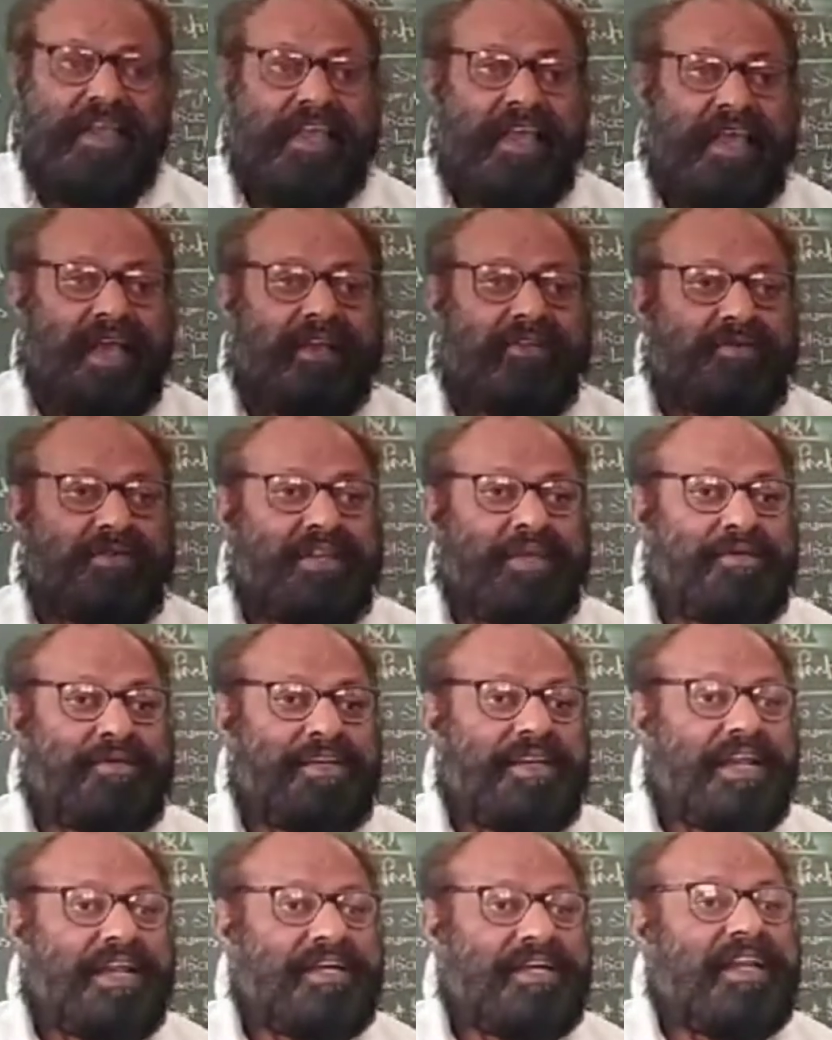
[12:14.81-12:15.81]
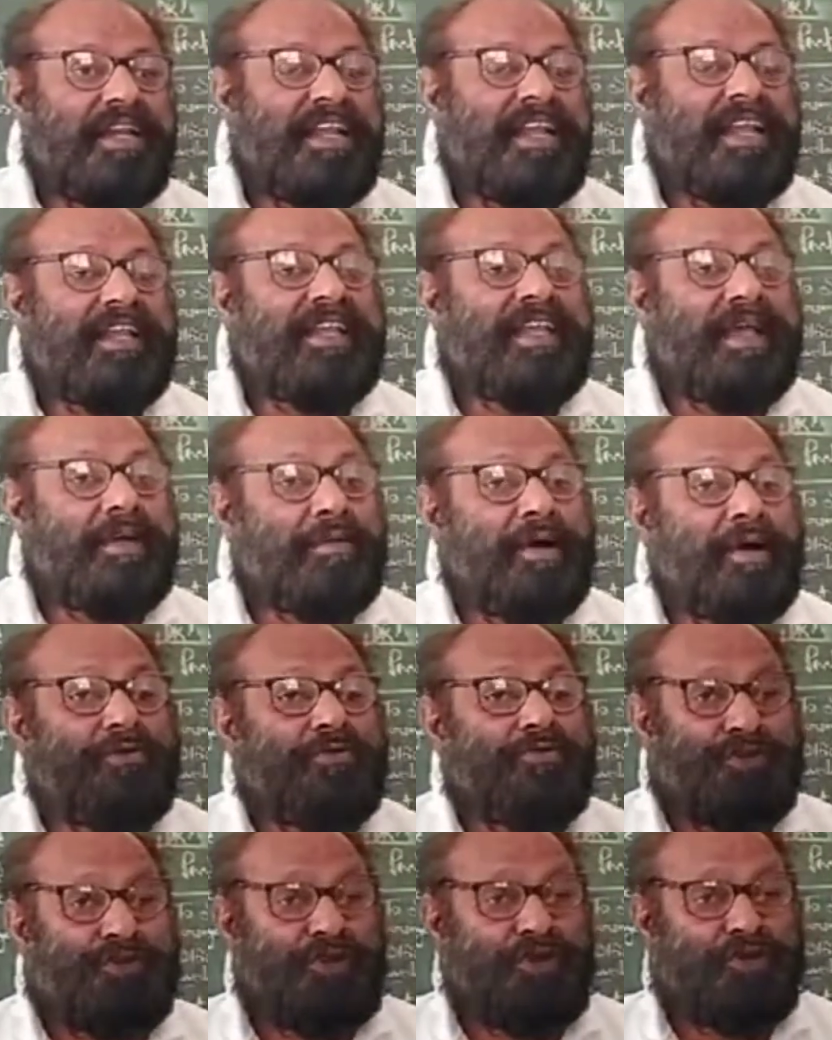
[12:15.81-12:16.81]
and we have deducted any amount
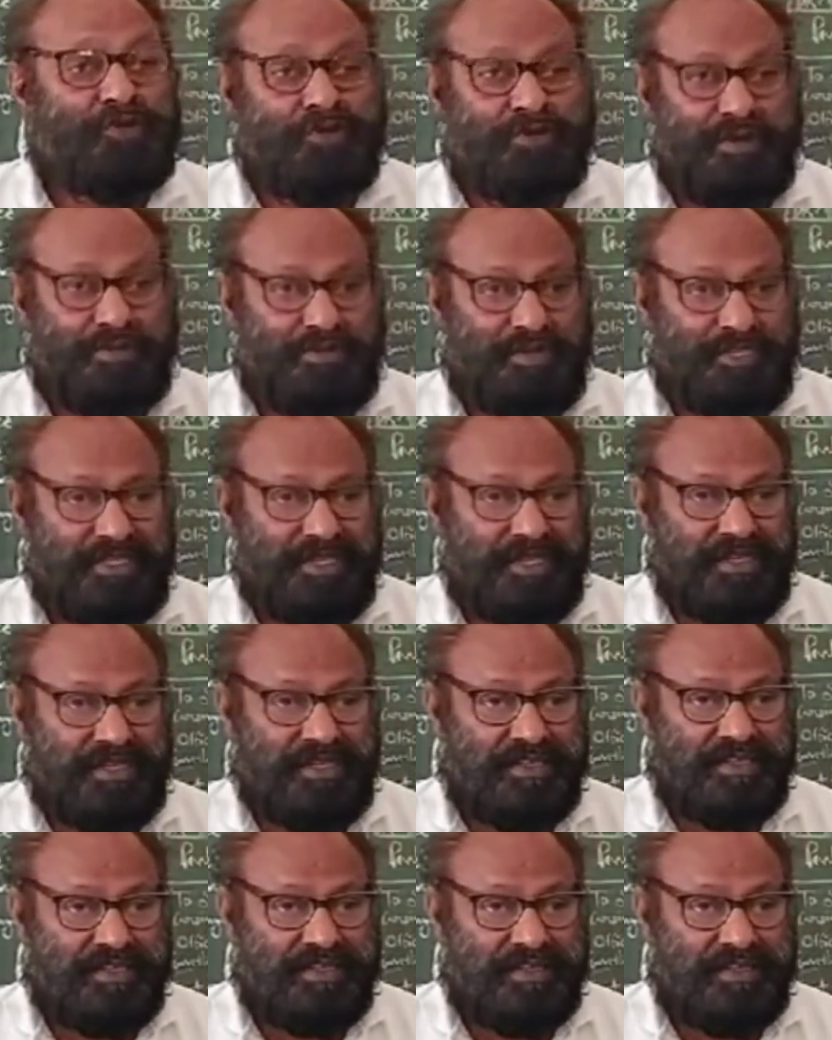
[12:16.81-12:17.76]
we done for the business.